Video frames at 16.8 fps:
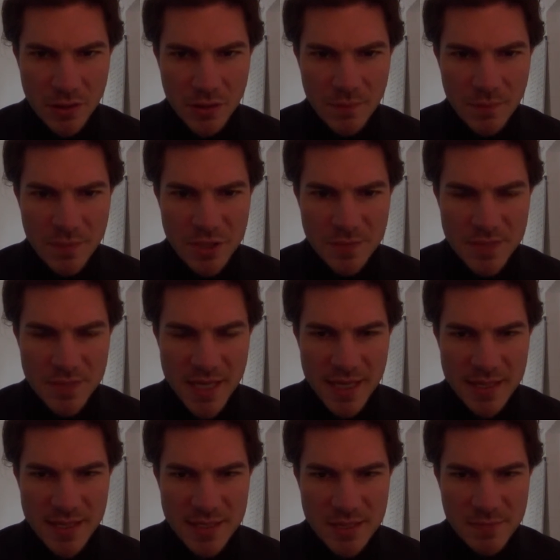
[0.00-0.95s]
Bishop
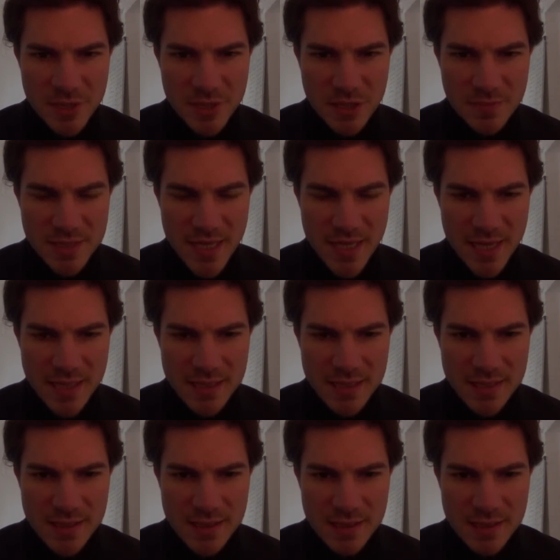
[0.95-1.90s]
takes, bishop
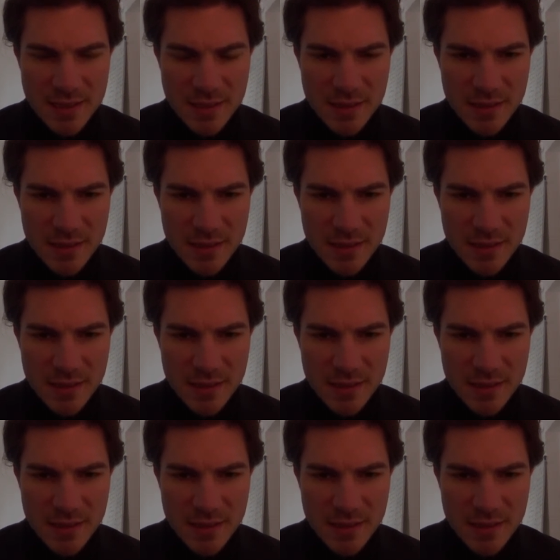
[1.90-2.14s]
takes.